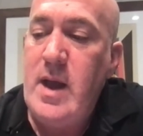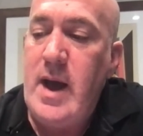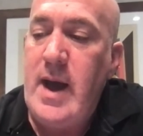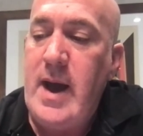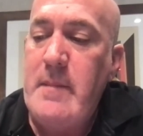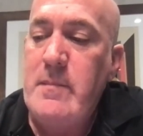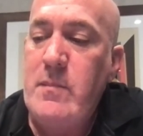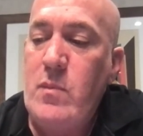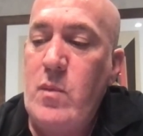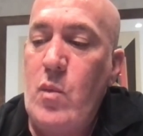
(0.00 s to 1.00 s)

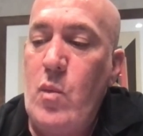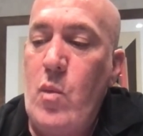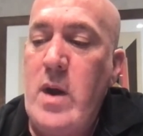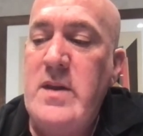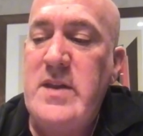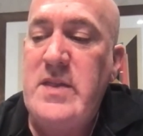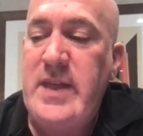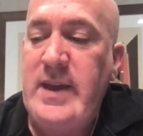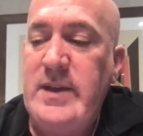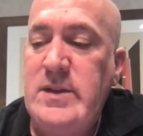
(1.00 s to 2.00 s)
One of
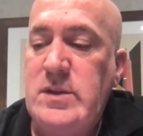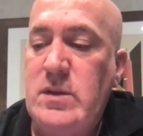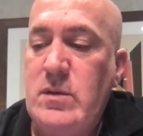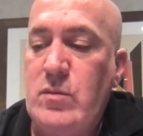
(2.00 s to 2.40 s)
the